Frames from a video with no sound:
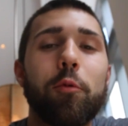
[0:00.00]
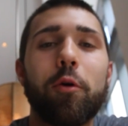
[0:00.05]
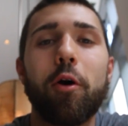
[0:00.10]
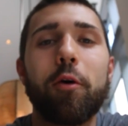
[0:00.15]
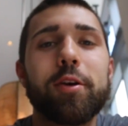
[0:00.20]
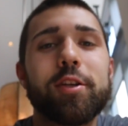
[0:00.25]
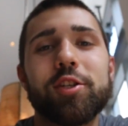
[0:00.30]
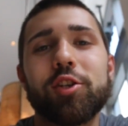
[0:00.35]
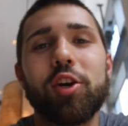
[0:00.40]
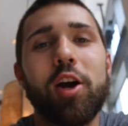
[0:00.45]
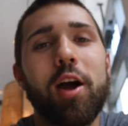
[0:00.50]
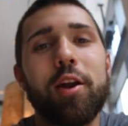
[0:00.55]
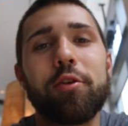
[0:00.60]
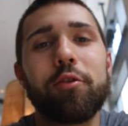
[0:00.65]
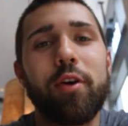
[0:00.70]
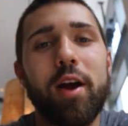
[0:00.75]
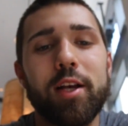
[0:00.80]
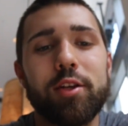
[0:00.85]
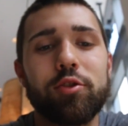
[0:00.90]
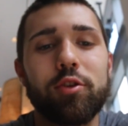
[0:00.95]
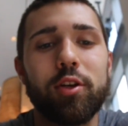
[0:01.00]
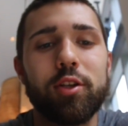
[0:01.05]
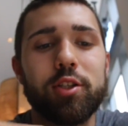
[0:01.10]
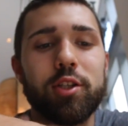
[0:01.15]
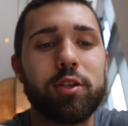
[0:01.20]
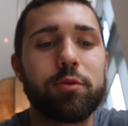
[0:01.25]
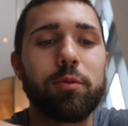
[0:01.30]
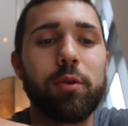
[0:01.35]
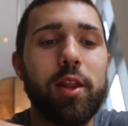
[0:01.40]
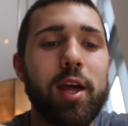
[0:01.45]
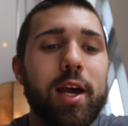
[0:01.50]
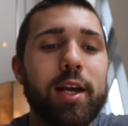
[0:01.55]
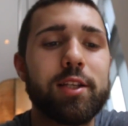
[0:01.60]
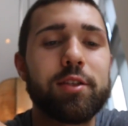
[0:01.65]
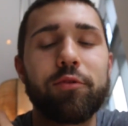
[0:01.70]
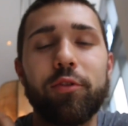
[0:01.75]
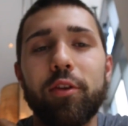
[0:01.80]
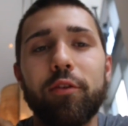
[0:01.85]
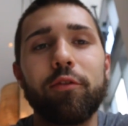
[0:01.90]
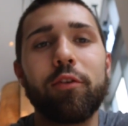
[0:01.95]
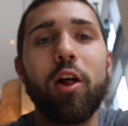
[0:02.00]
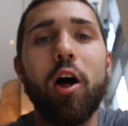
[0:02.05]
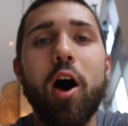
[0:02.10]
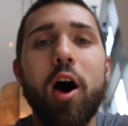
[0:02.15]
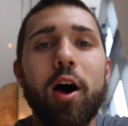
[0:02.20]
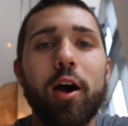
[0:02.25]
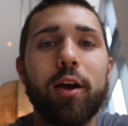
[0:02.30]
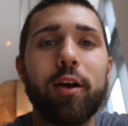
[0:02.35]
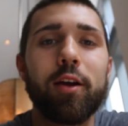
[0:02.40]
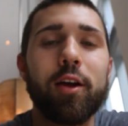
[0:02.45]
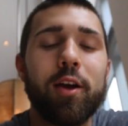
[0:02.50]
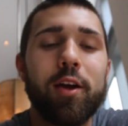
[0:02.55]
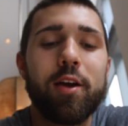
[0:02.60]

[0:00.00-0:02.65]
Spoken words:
We're always trying new restaurants just for this, for the vlog,